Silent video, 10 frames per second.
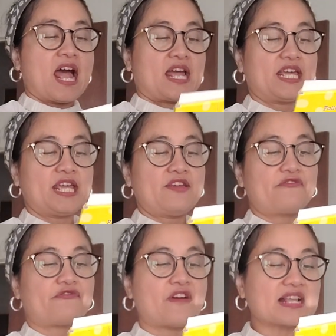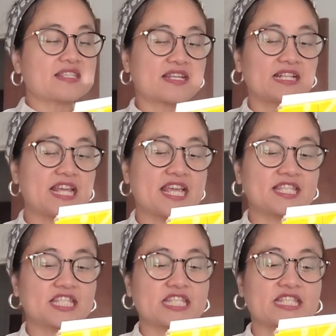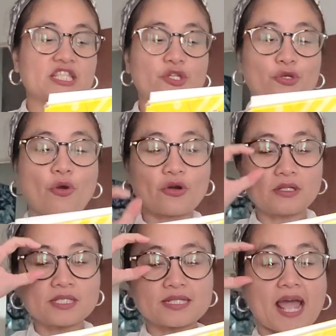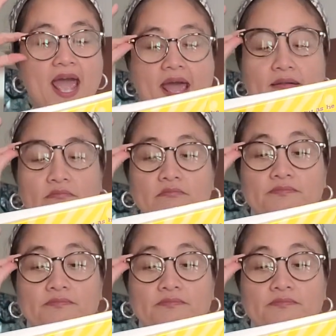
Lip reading: He fastened his goggles and